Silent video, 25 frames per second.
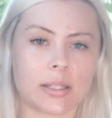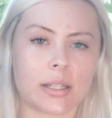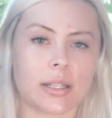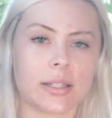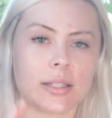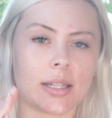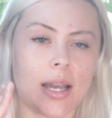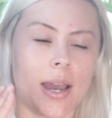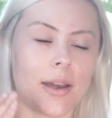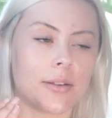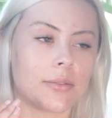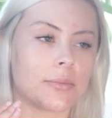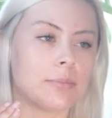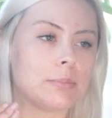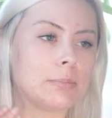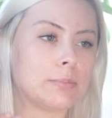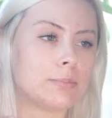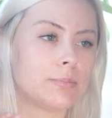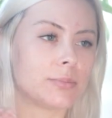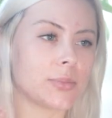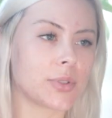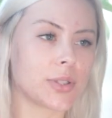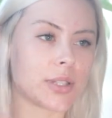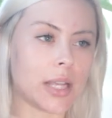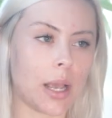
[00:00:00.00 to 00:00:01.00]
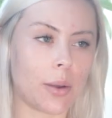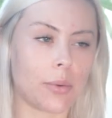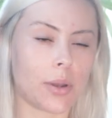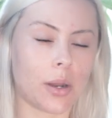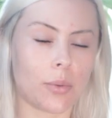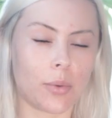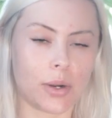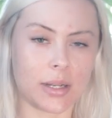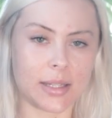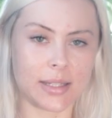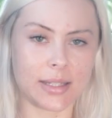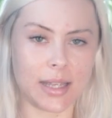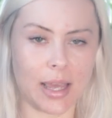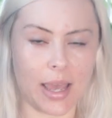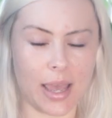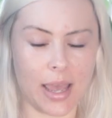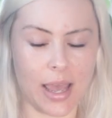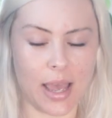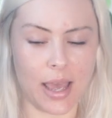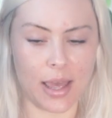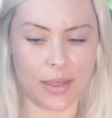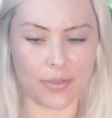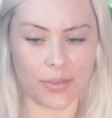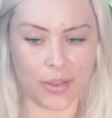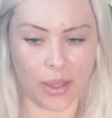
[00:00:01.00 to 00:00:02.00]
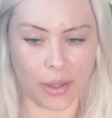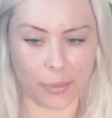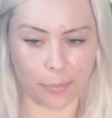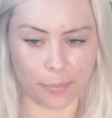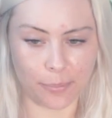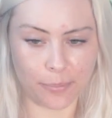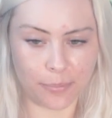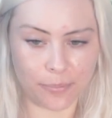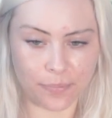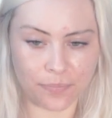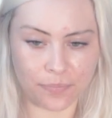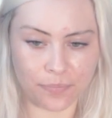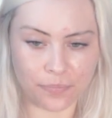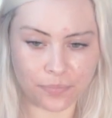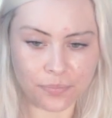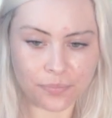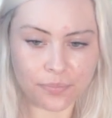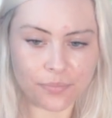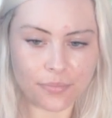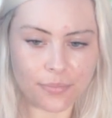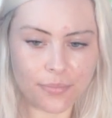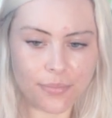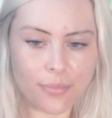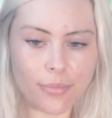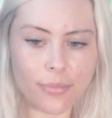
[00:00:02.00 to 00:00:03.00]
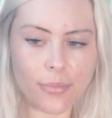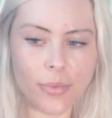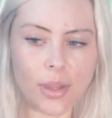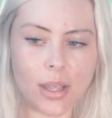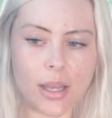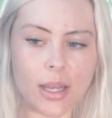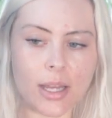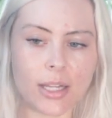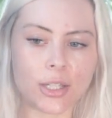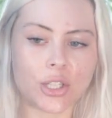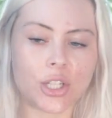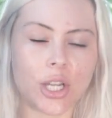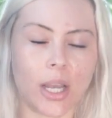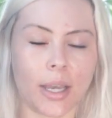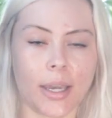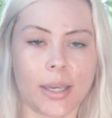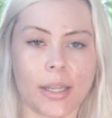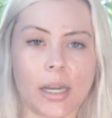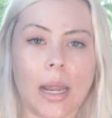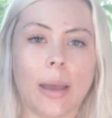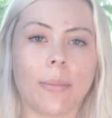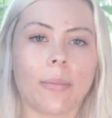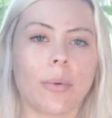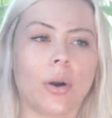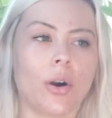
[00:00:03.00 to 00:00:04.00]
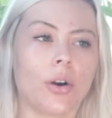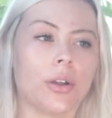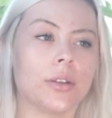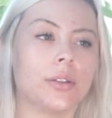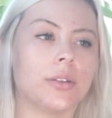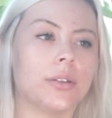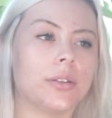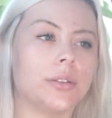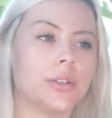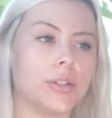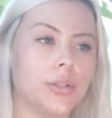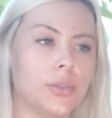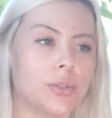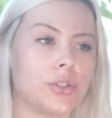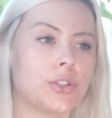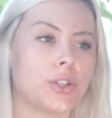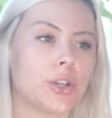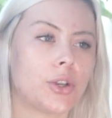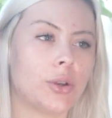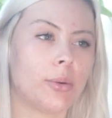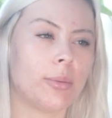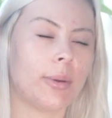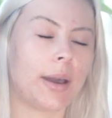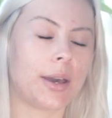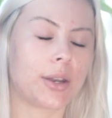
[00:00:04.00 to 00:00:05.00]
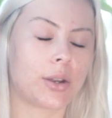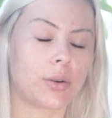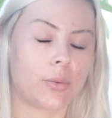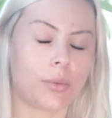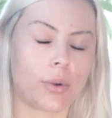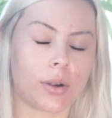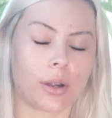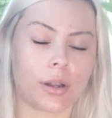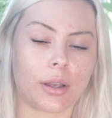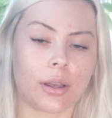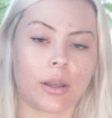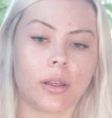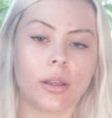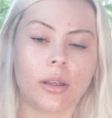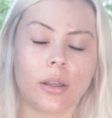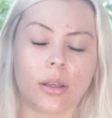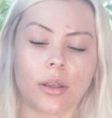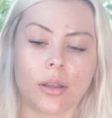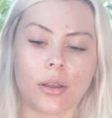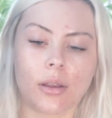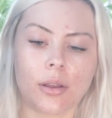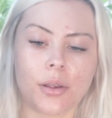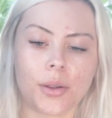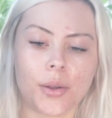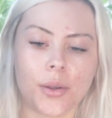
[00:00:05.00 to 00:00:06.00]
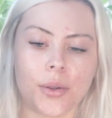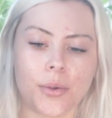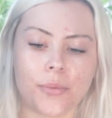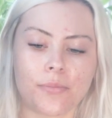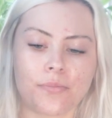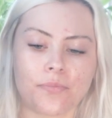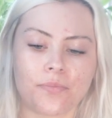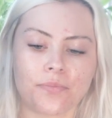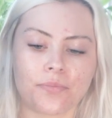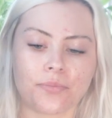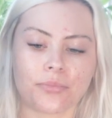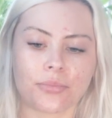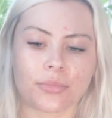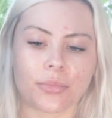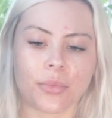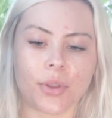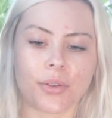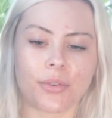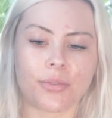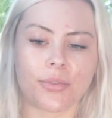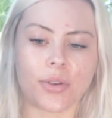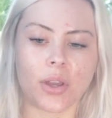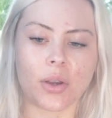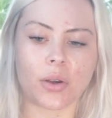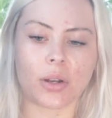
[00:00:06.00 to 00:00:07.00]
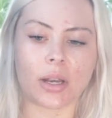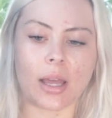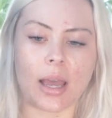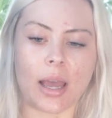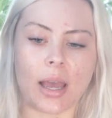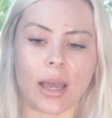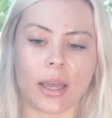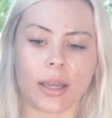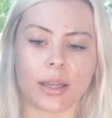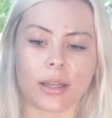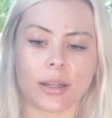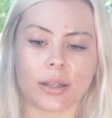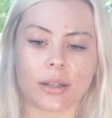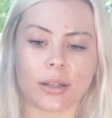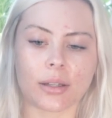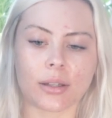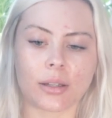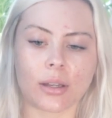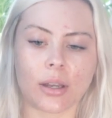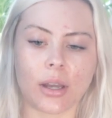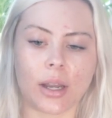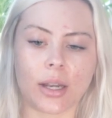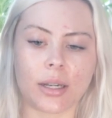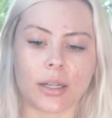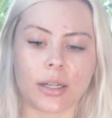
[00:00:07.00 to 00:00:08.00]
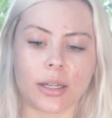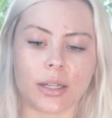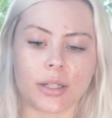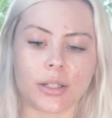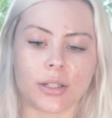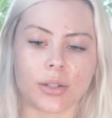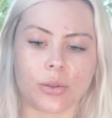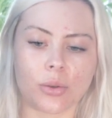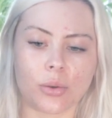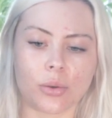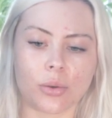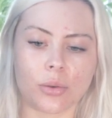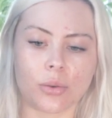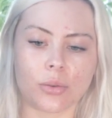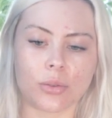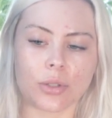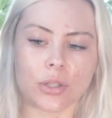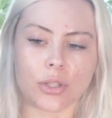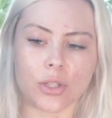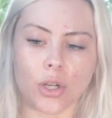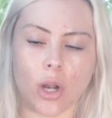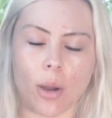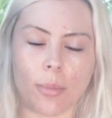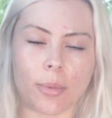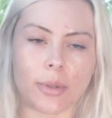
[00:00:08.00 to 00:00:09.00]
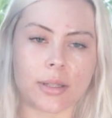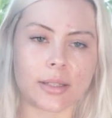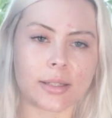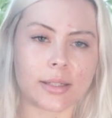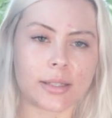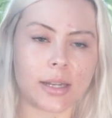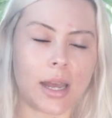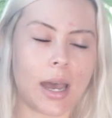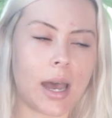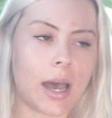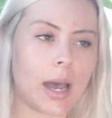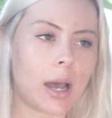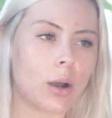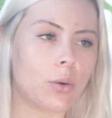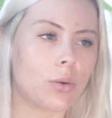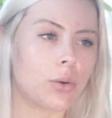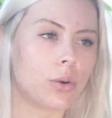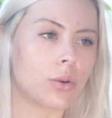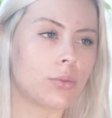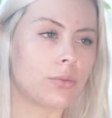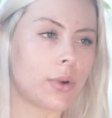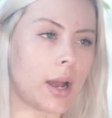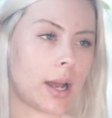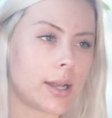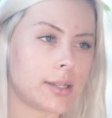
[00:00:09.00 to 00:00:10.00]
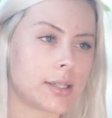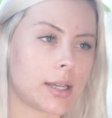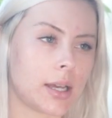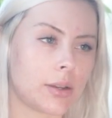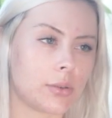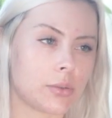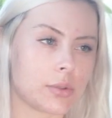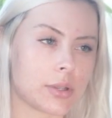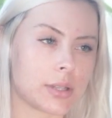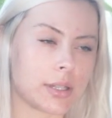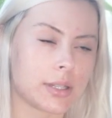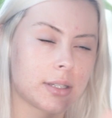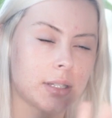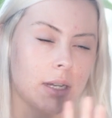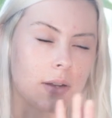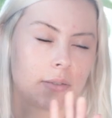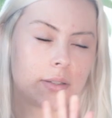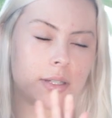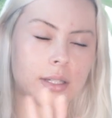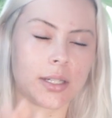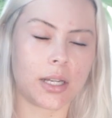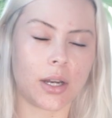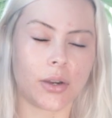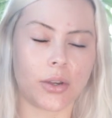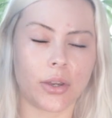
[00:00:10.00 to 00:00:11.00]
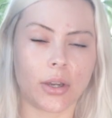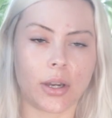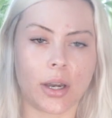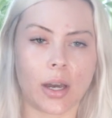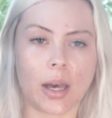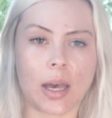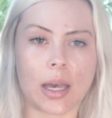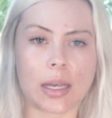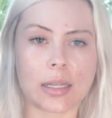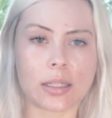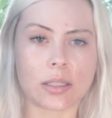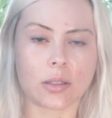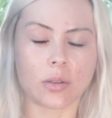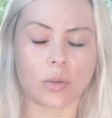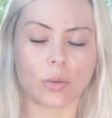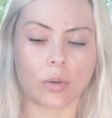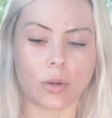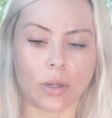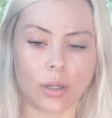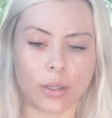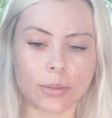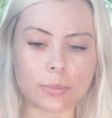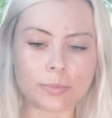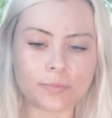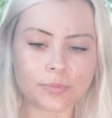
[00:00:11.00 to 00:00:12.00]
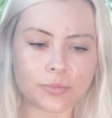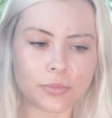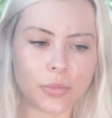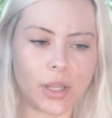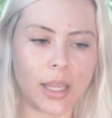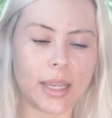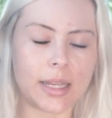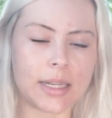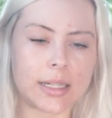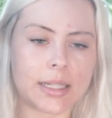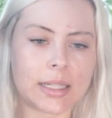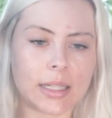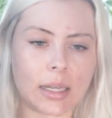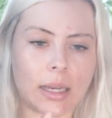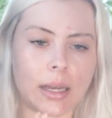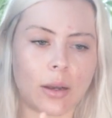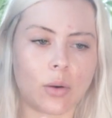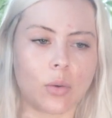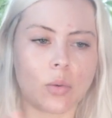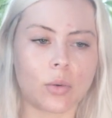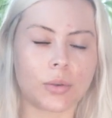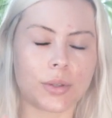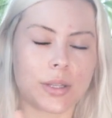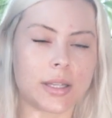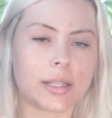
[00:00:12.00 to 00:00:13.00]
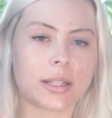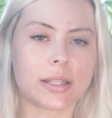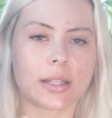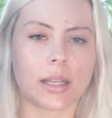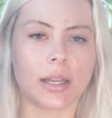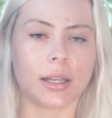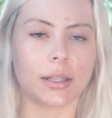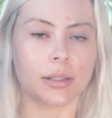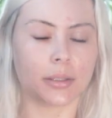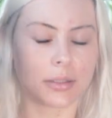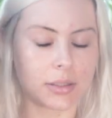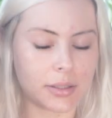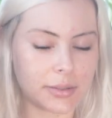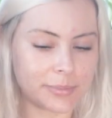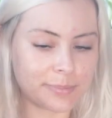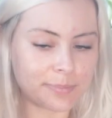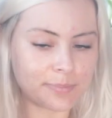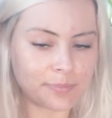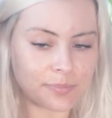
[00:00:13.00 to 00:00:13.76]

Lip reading: down, say what I want to say, and then chuck it up on YouTube. I don't want to feel like I need to stop and start or write down all the stuff to tell you guys or edit out all these things.